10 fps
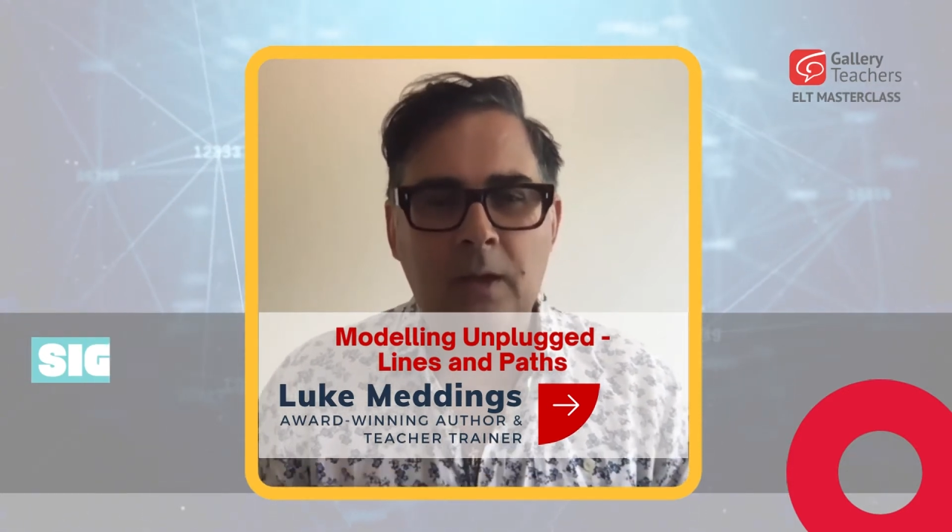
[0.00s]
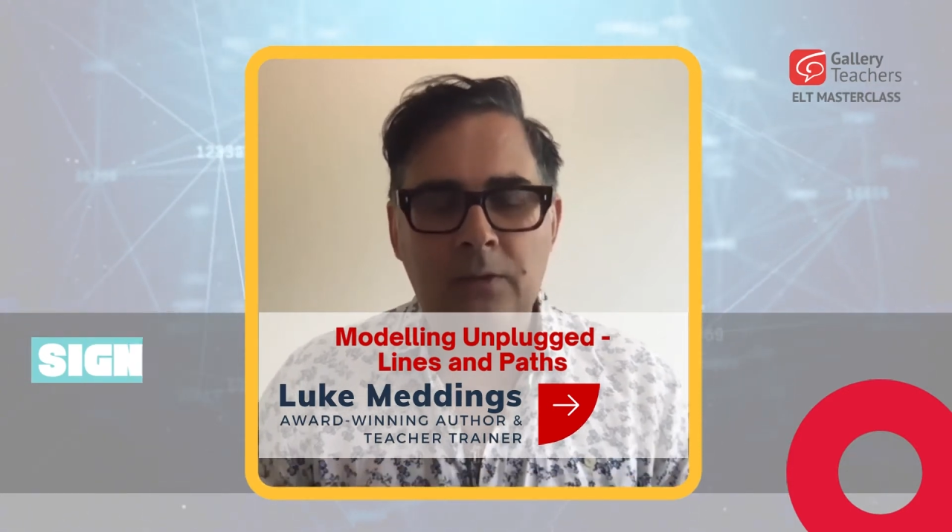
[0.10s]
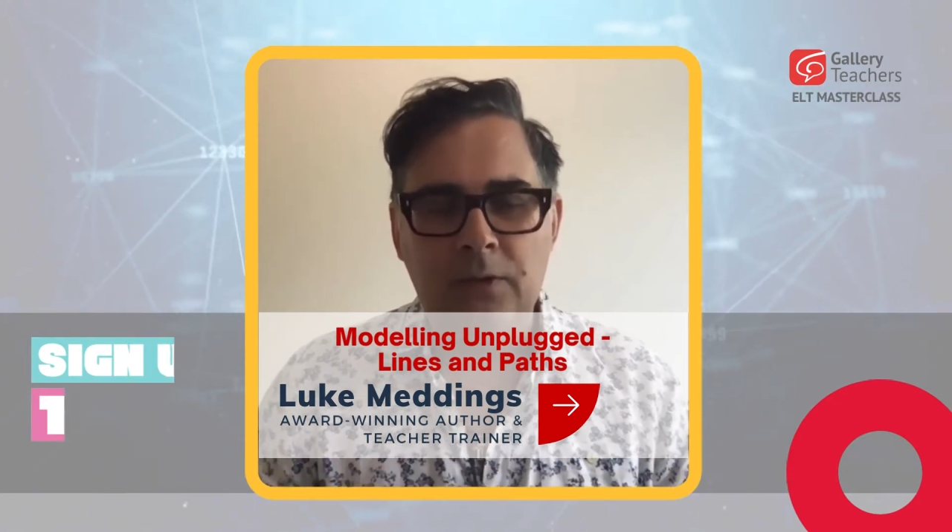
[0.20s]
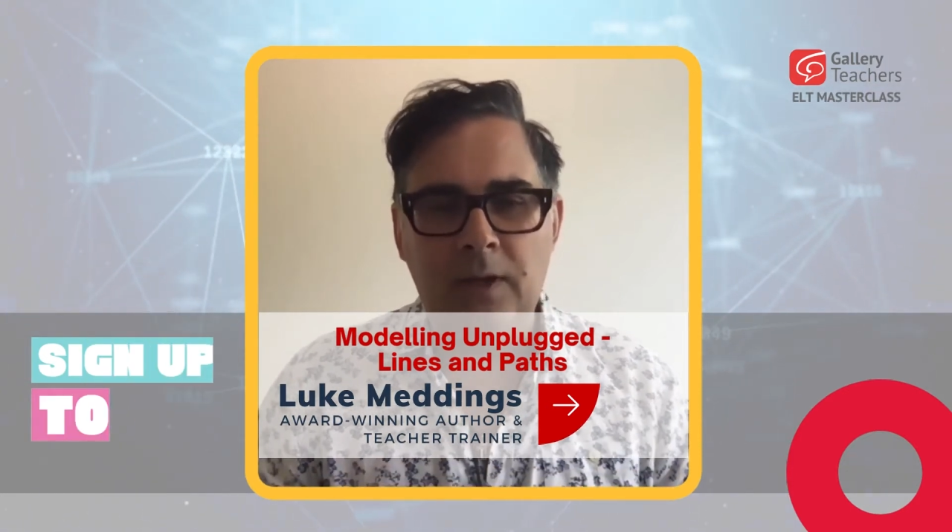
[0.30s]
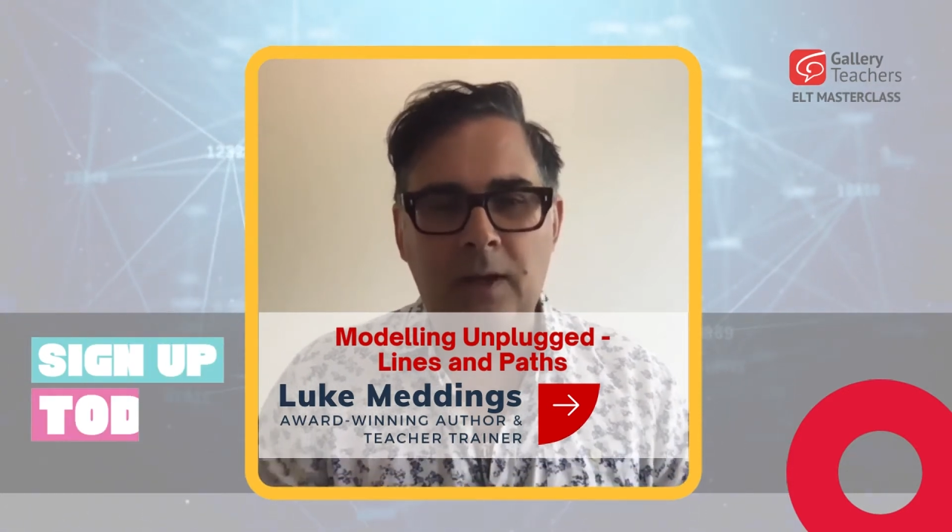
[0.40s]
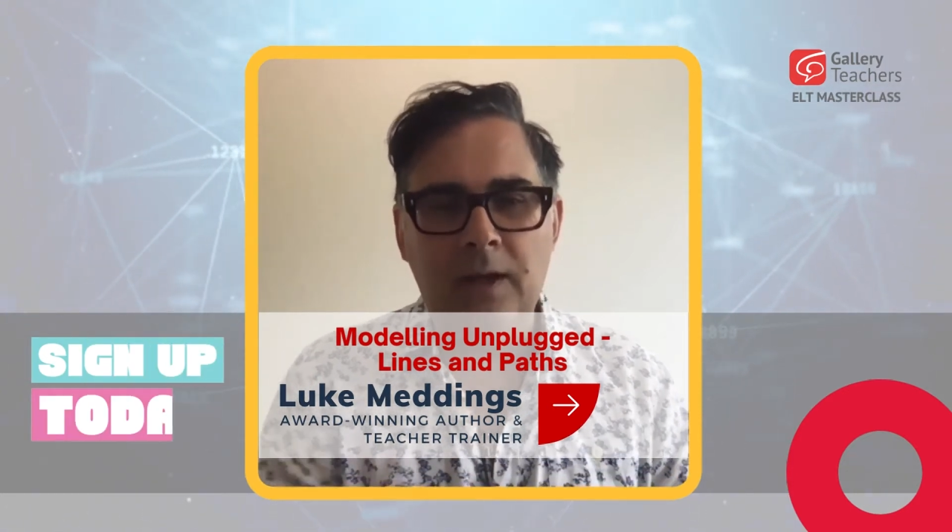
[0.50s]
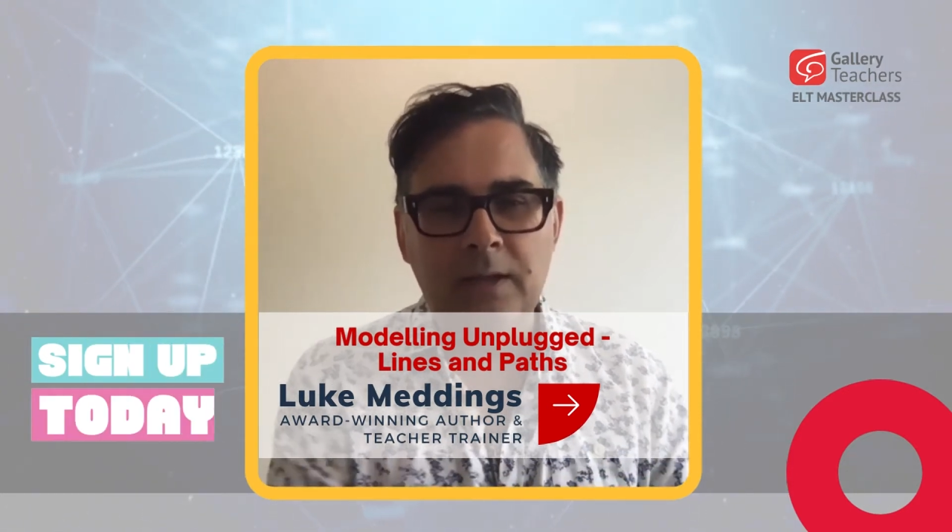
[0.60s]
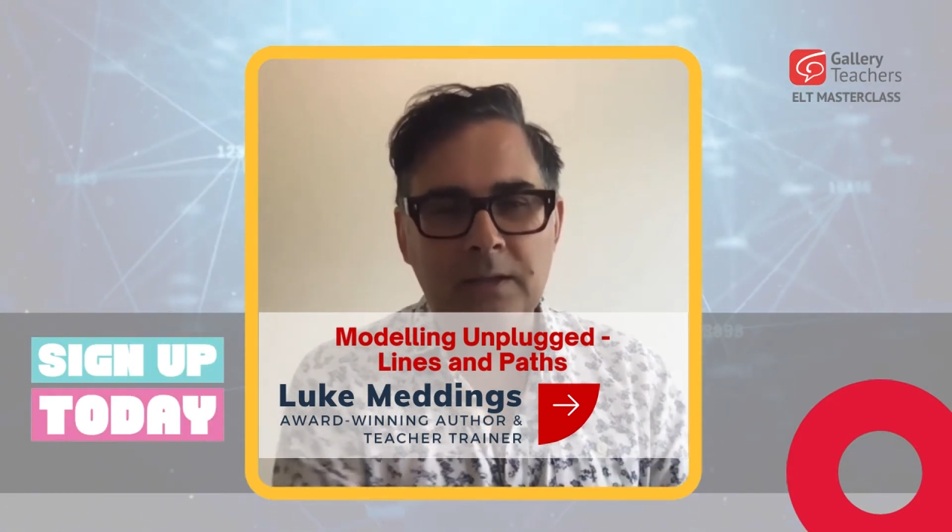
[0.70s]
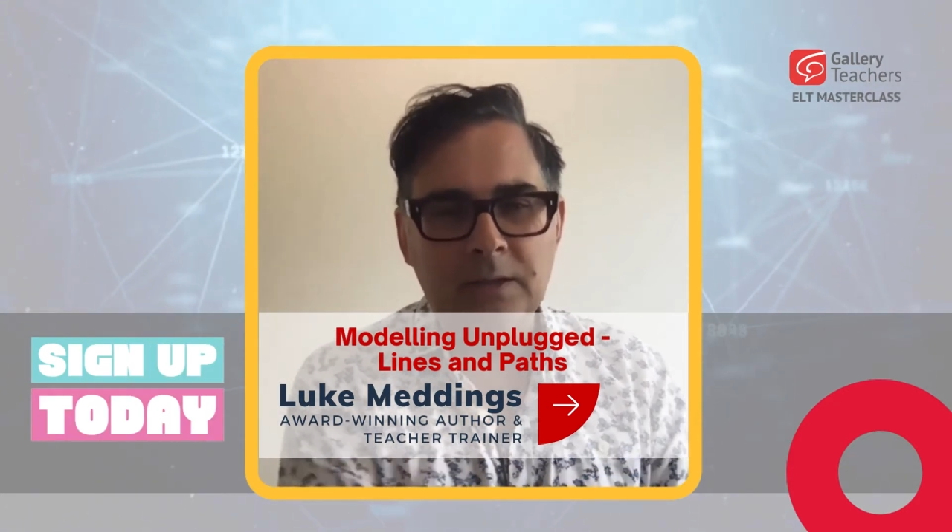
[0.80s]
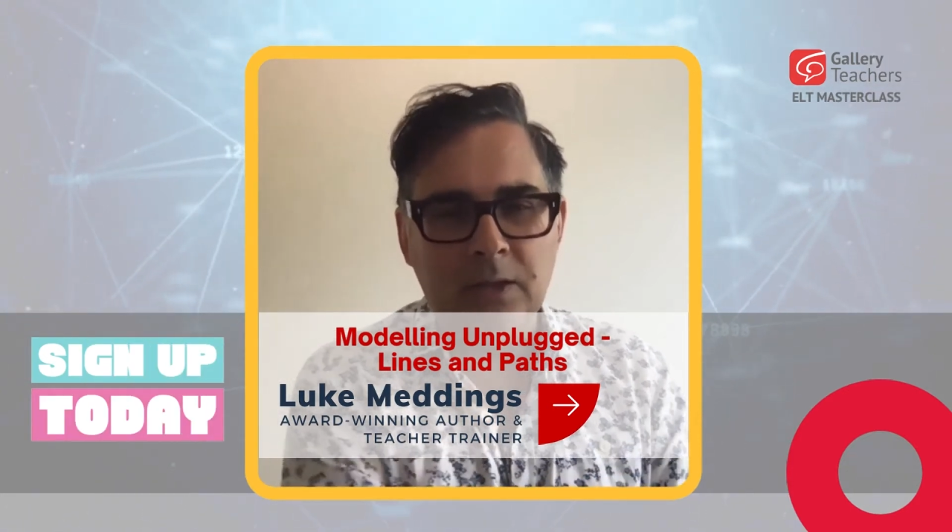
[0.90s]
The
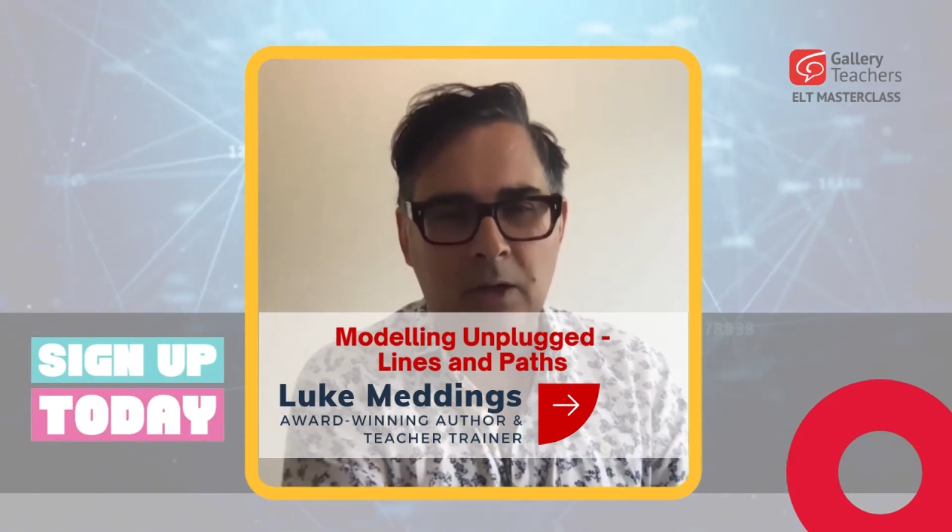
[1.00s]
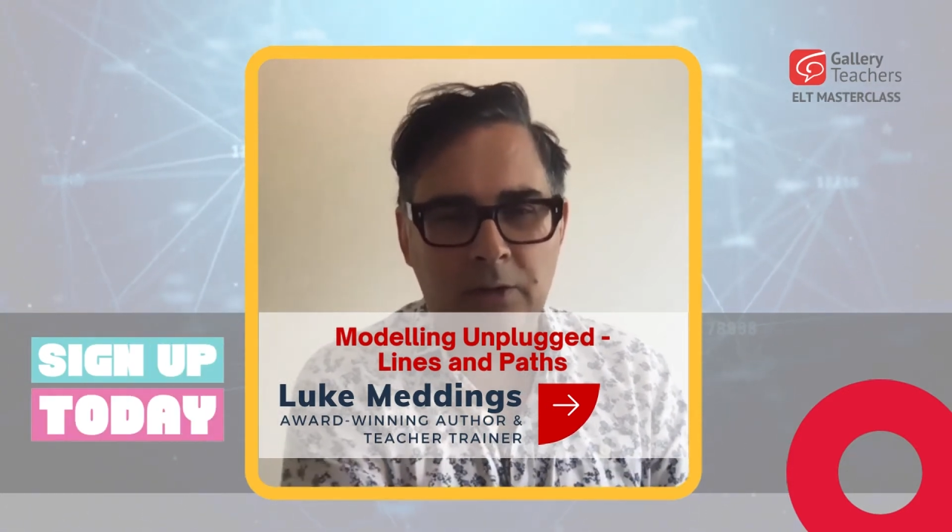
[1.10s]
lines are